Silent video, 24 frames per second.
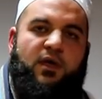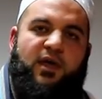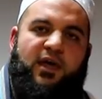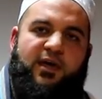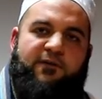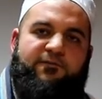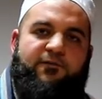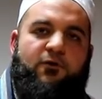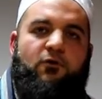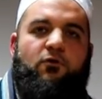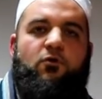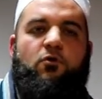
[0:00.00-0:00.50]

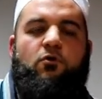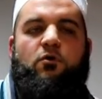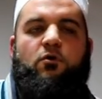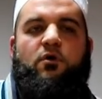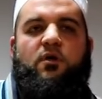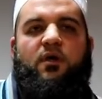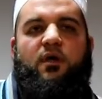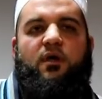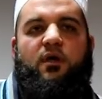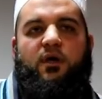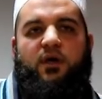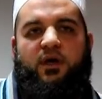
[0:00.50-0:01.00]
If you
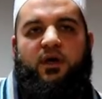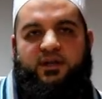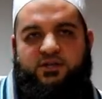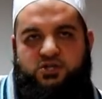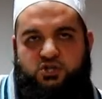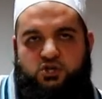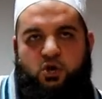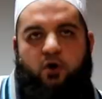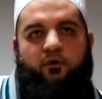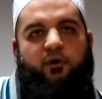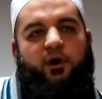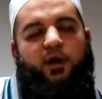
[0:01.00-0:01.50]
look
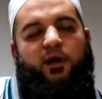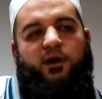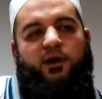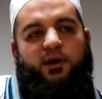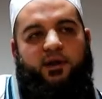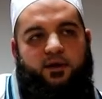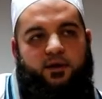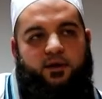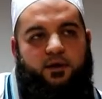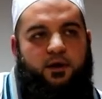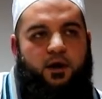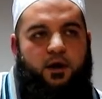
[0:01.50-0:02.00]

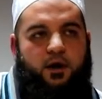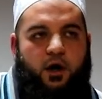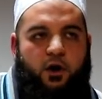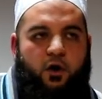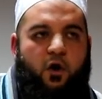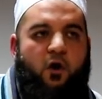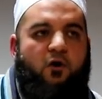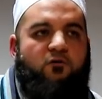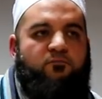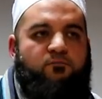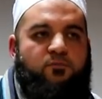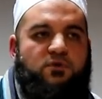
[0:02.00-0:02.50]
historically, a
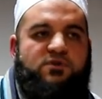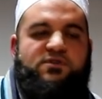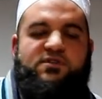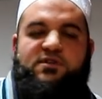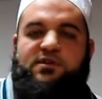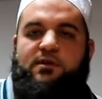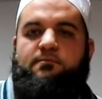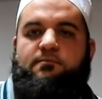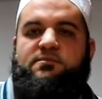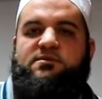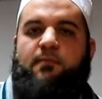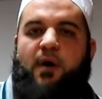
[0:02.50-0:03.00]
lot of
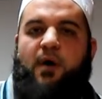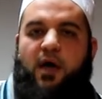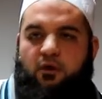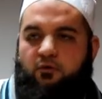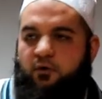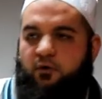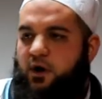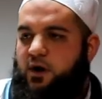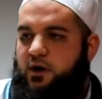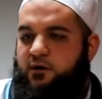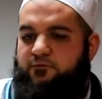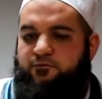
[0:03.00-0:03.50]
Muslims
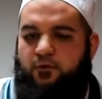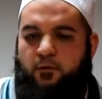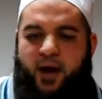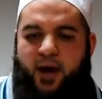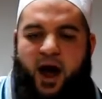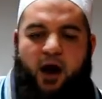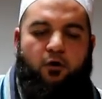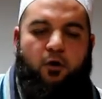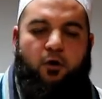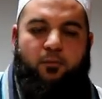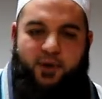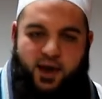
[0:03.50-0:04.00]
migrated from
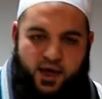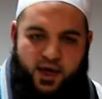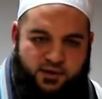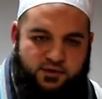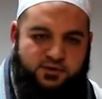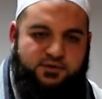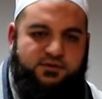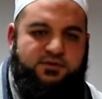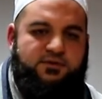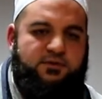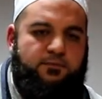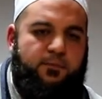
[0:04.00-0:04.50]
Arab
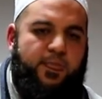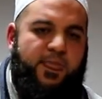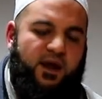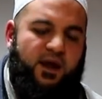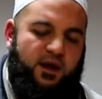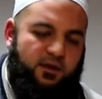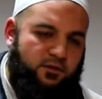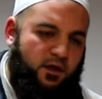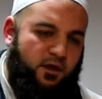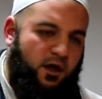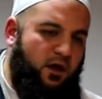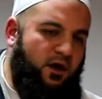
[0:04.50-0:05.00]
lands
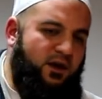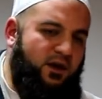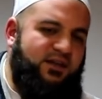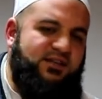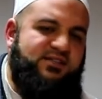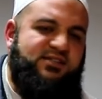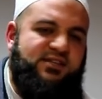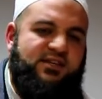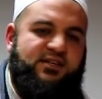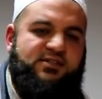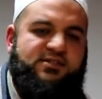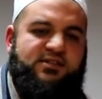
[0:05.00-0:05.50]
in the early
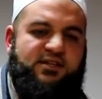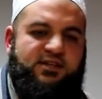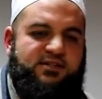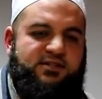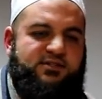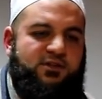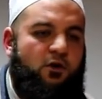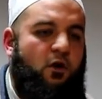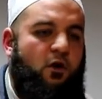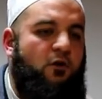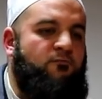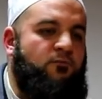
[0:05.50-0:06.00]

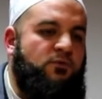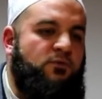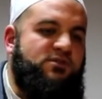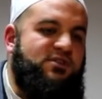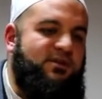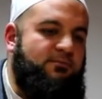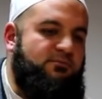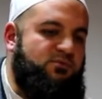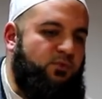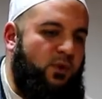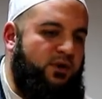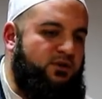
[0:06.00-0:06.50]
60s. A lot of
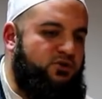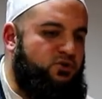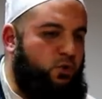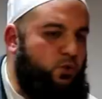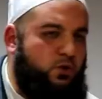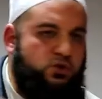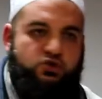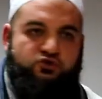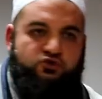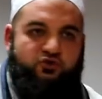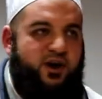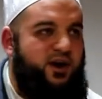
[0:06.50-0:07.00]
Muslims went to
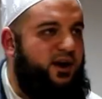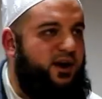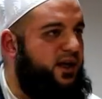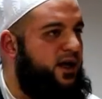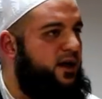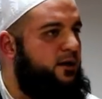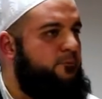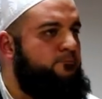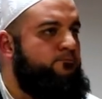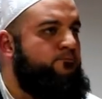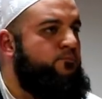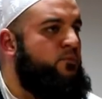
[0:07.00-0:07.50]

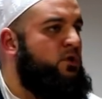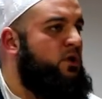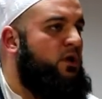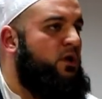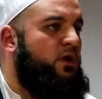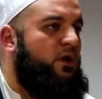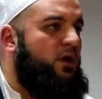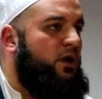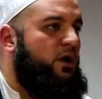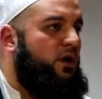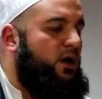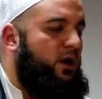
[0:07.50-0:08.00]
Australia.
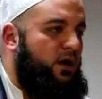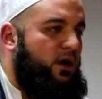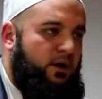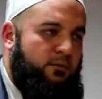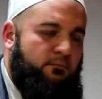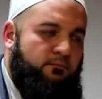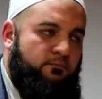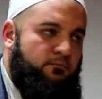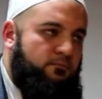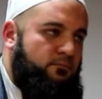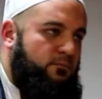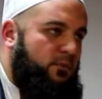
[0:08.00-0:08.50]
A
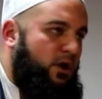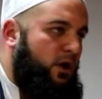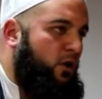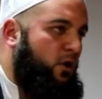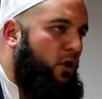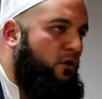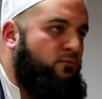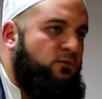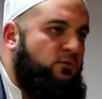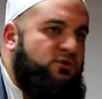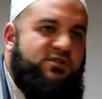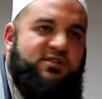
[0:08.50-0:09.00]

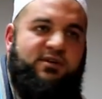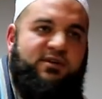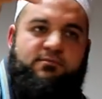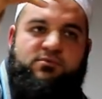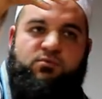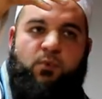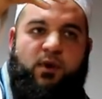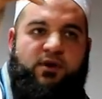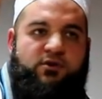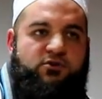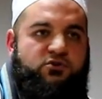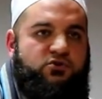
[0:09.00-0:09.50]
lot of
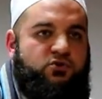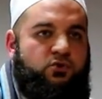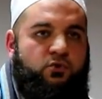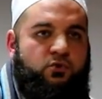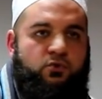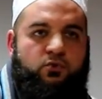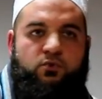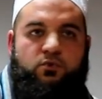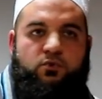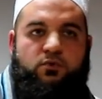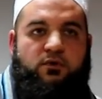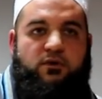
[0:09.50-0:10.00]
Muslims went
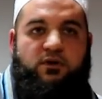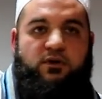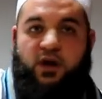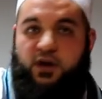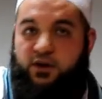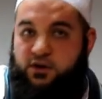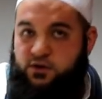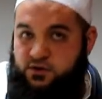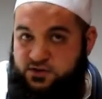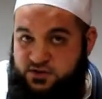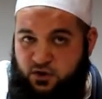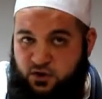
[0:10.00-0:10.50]
to,
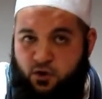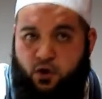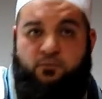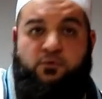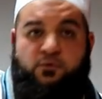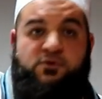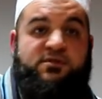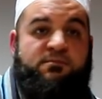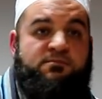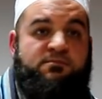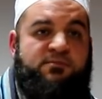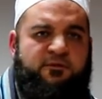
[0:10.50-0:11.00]
like you see a lot of
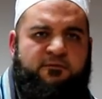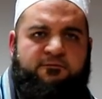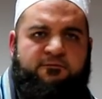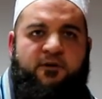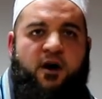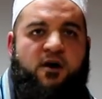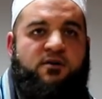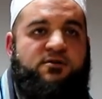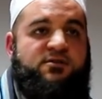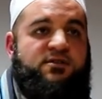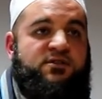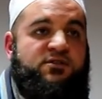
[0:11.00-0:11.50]
Muslims in
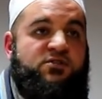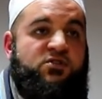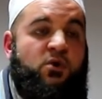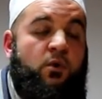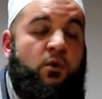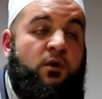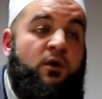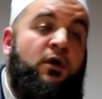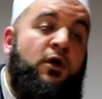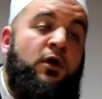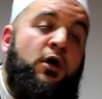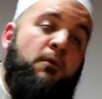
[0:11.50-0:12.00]
France and so
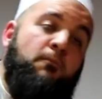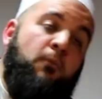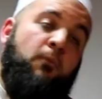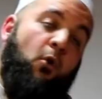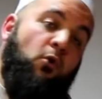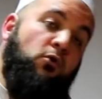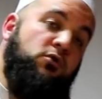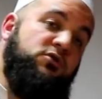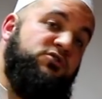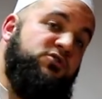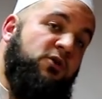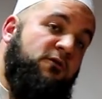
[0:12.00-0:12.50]
on. But
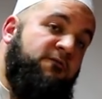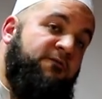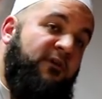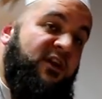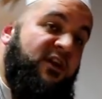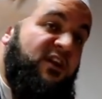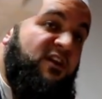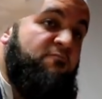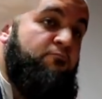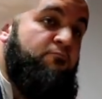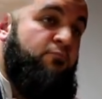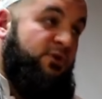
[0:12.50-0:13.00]
also,
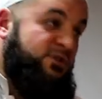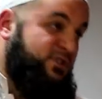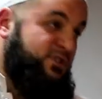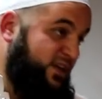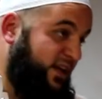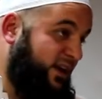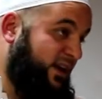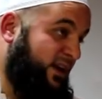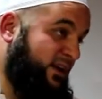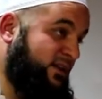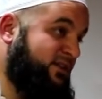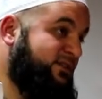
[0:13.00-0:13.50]
funny enough,
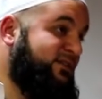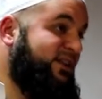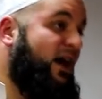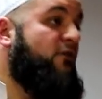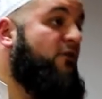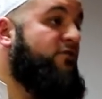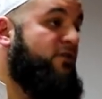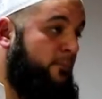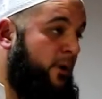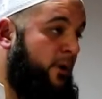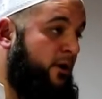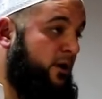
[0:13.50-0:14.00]
Brazil,
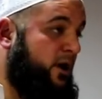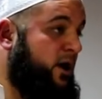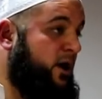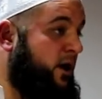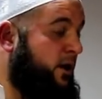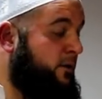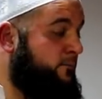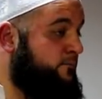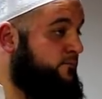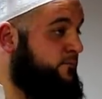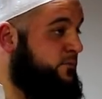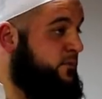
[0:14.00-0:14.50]
South
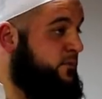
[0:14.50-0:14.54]
America.